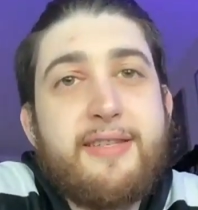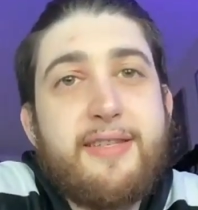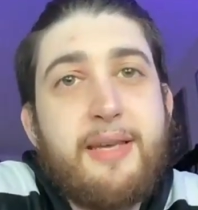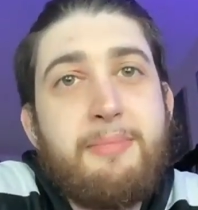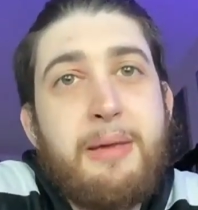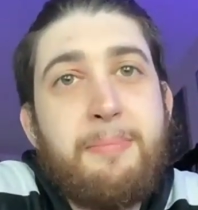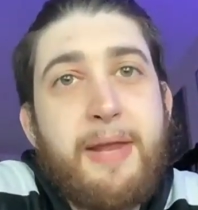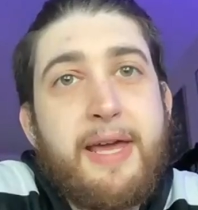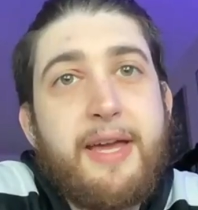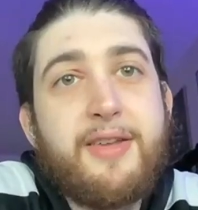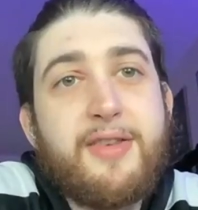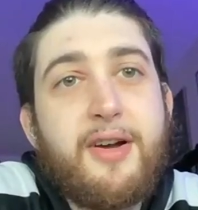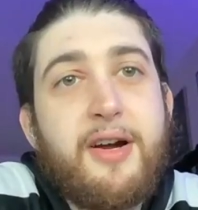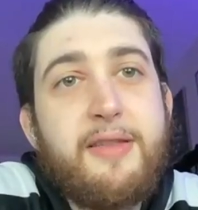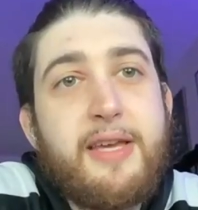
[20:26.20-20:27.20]
that see me play
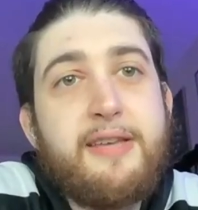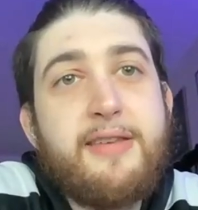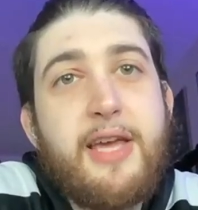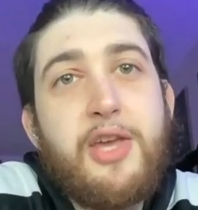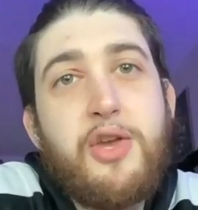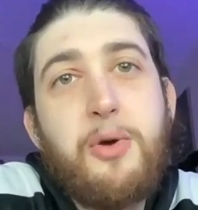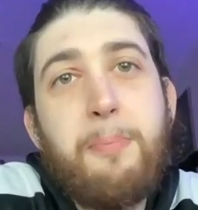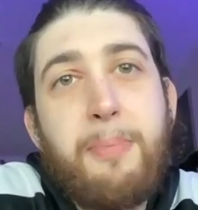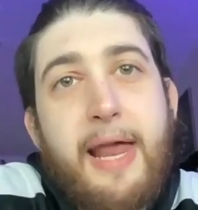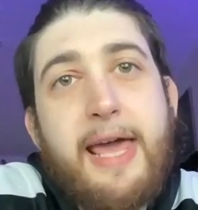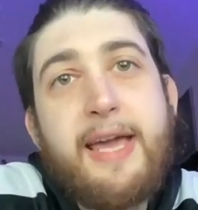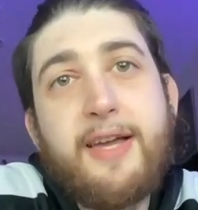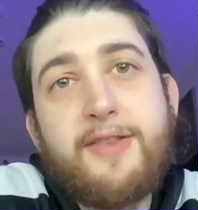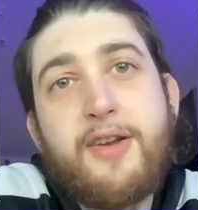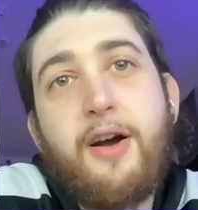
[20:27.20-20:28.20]
guitar, they say you
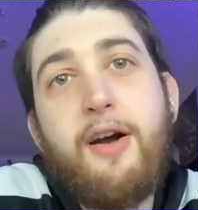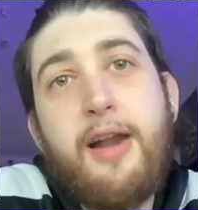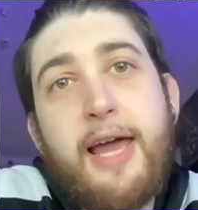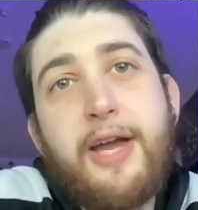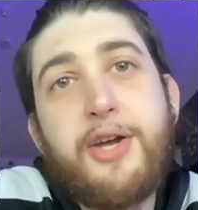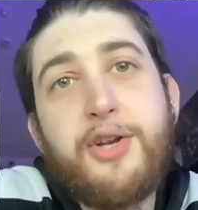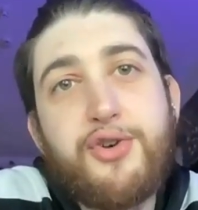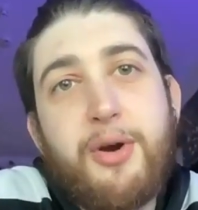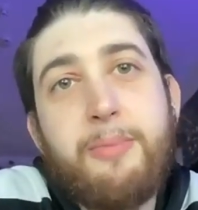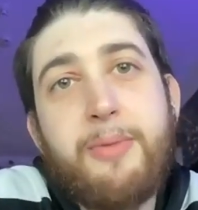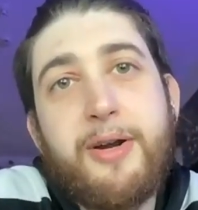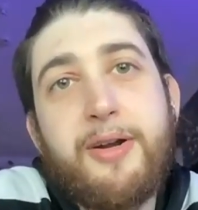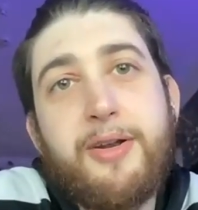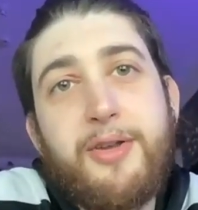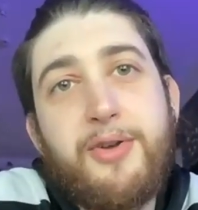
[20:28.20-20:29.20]
play guitar like a
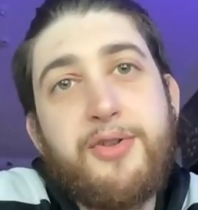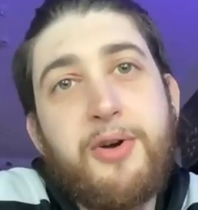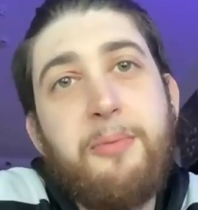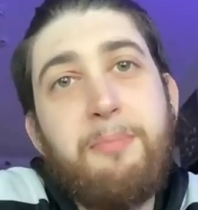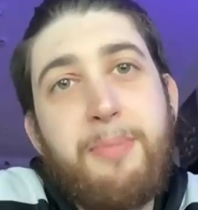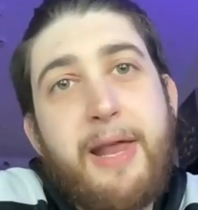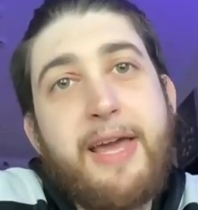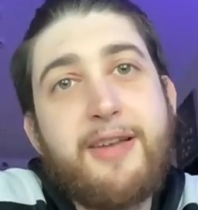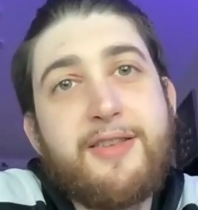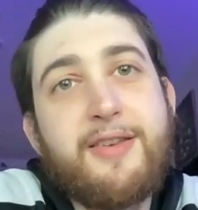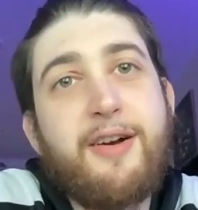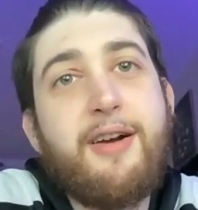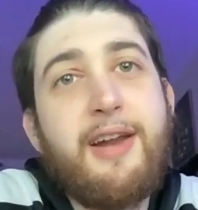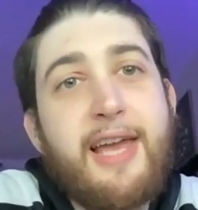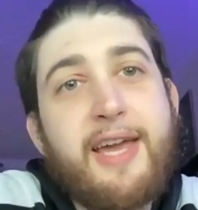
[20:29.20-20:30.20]
drummer. You don't play
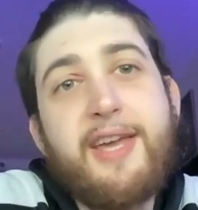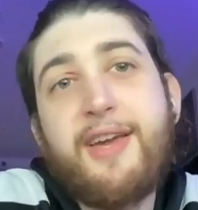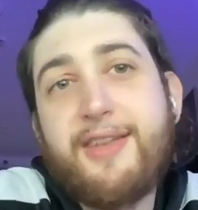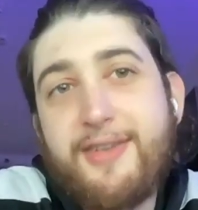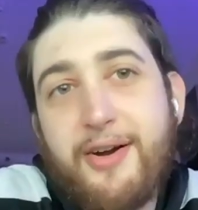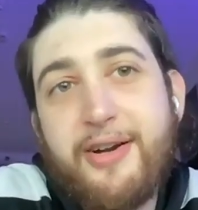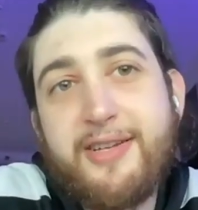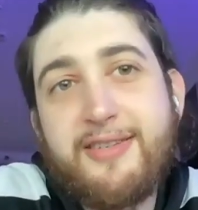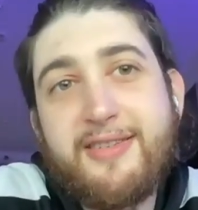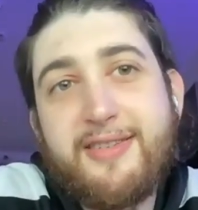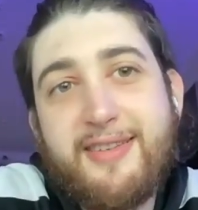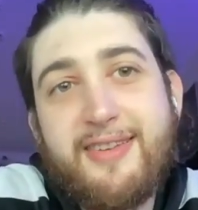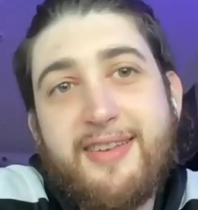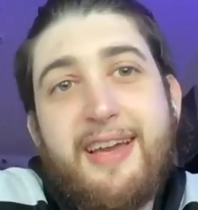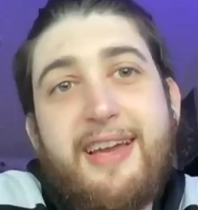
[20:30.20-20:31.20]
guitar like a
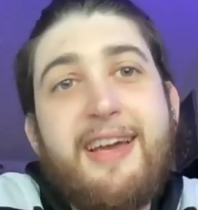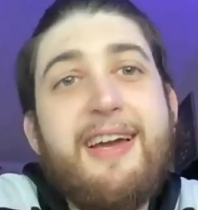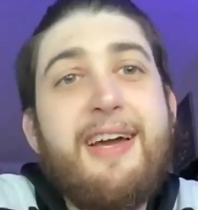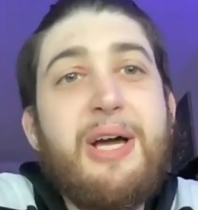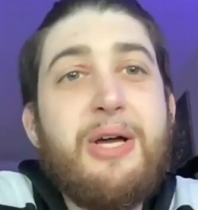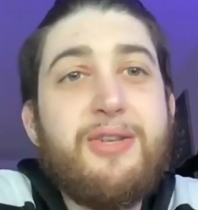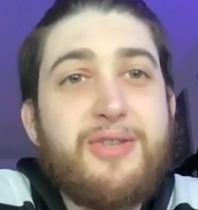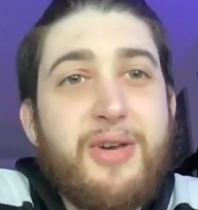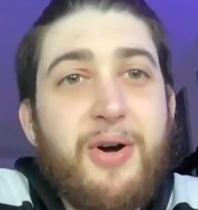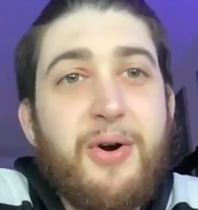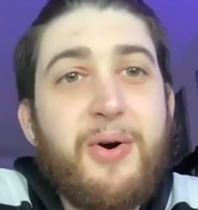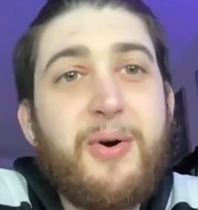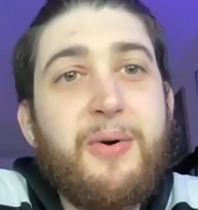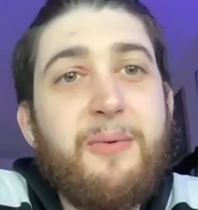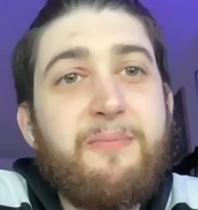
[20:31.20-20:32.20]
guitarist.
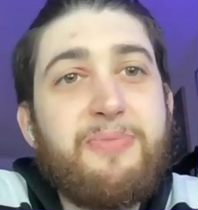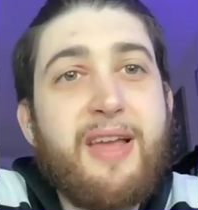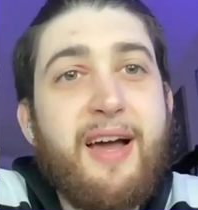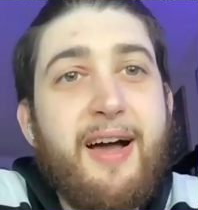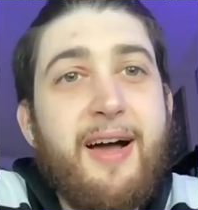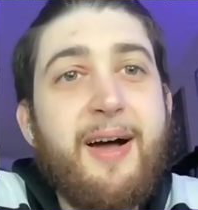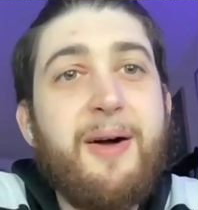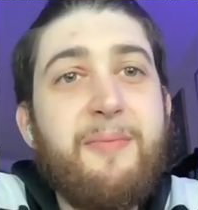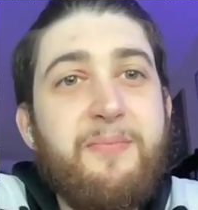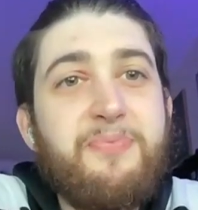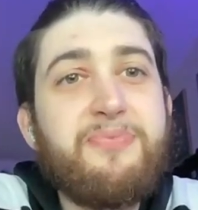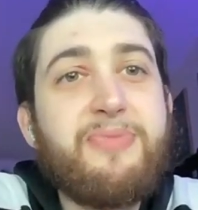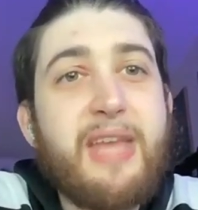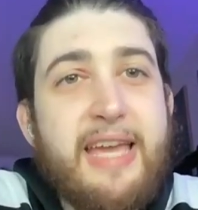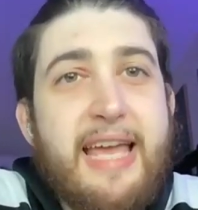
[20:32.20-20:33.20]
So
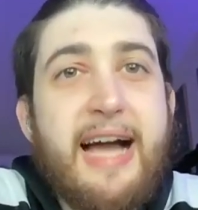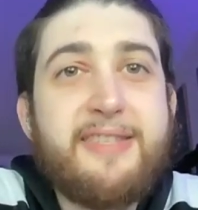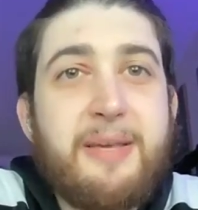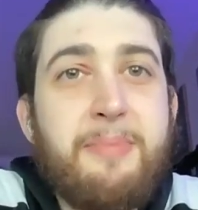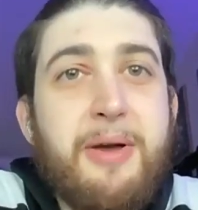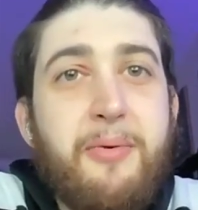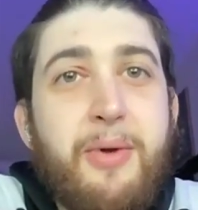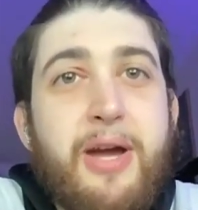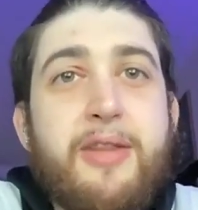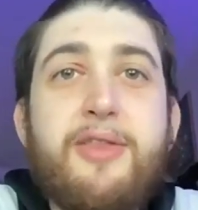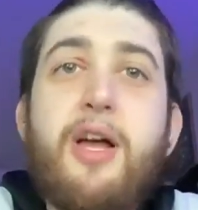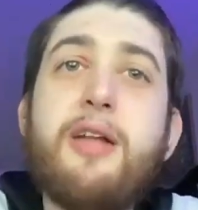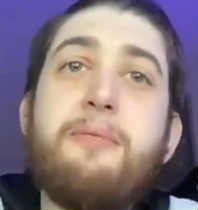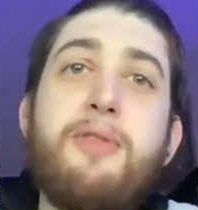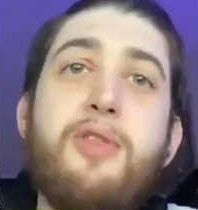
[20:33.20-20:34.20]
yeah, it's a bit
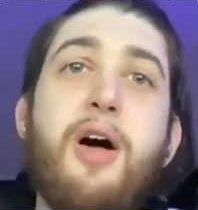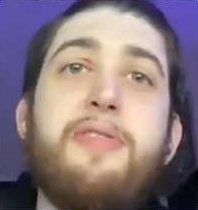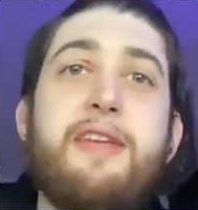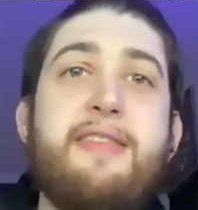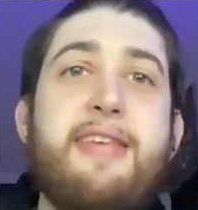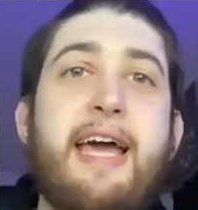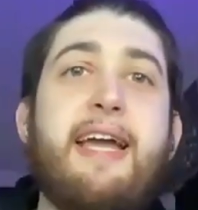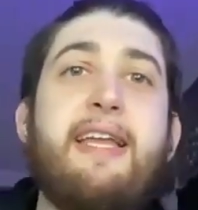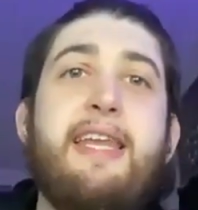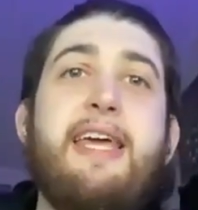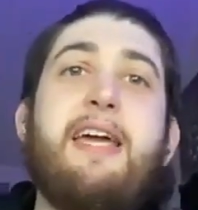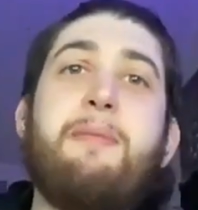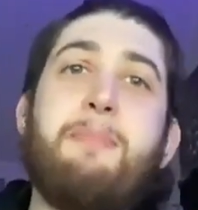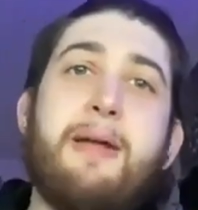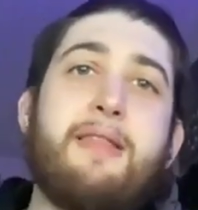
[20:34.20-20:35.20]
weird. Not the
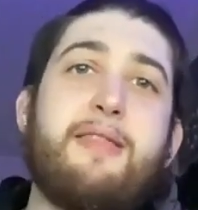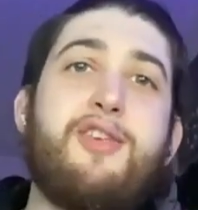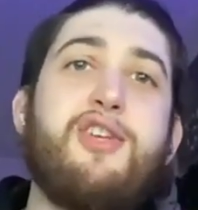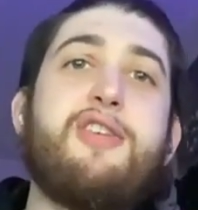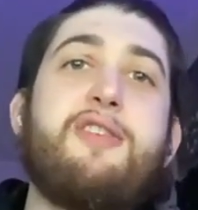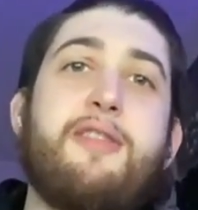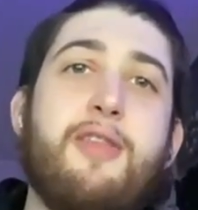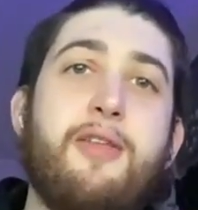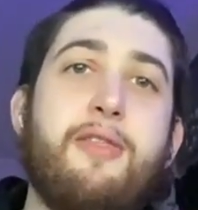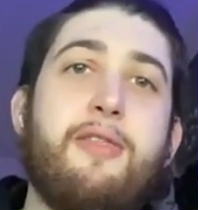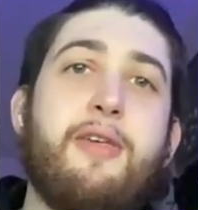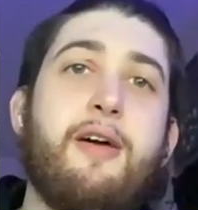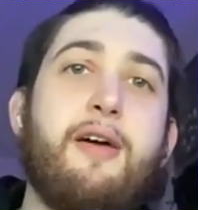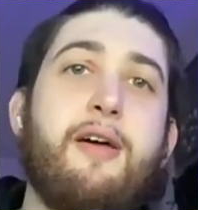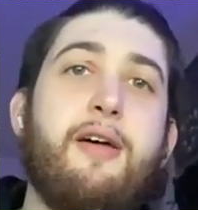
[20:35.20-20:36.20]
technique, but just
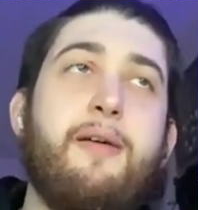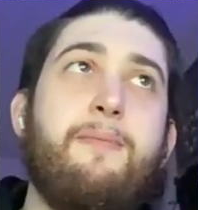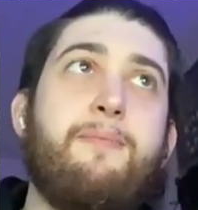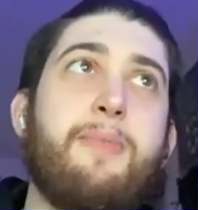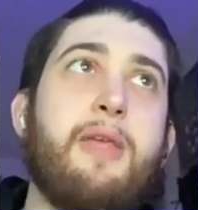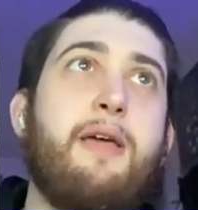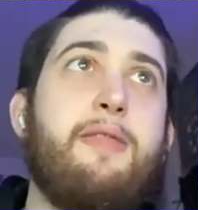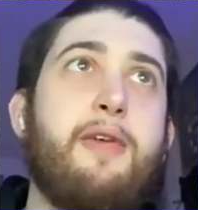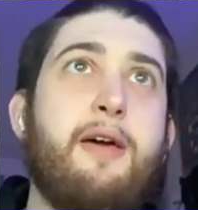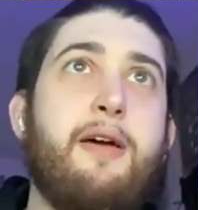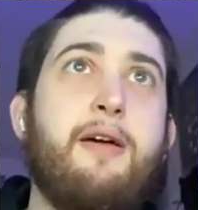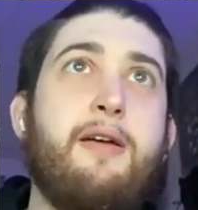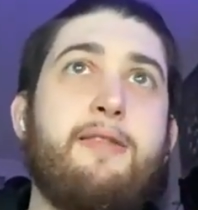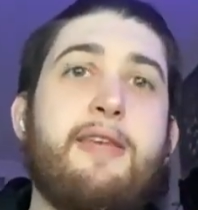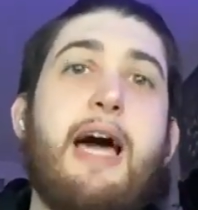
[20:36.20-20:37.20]

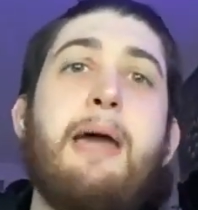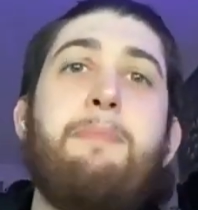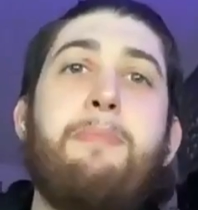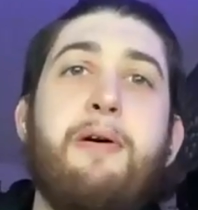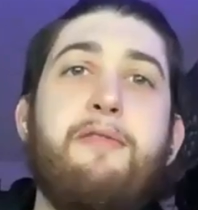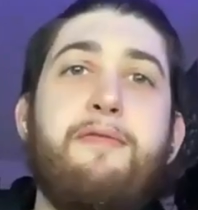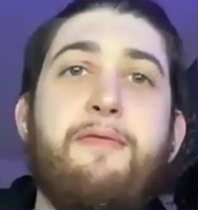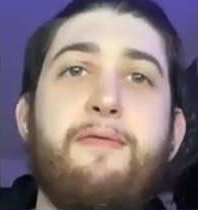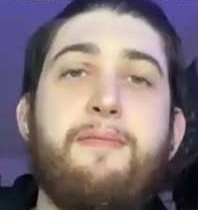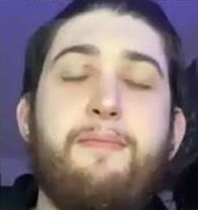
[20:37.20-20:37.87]
the type of